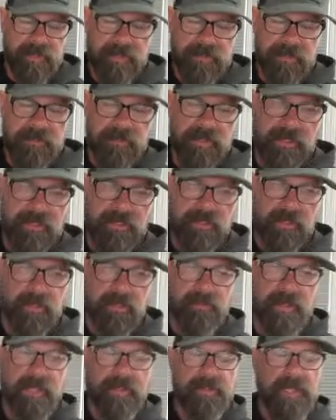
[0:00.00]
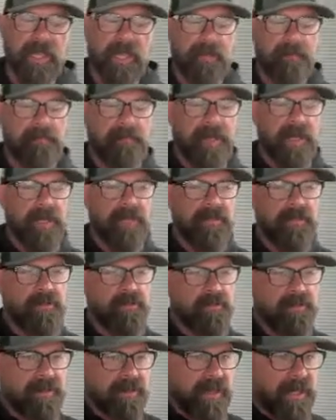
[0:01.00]
too concerned about that. But I
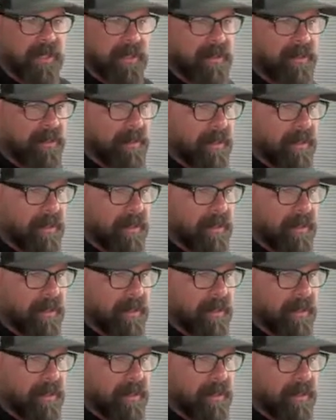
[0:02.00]
do think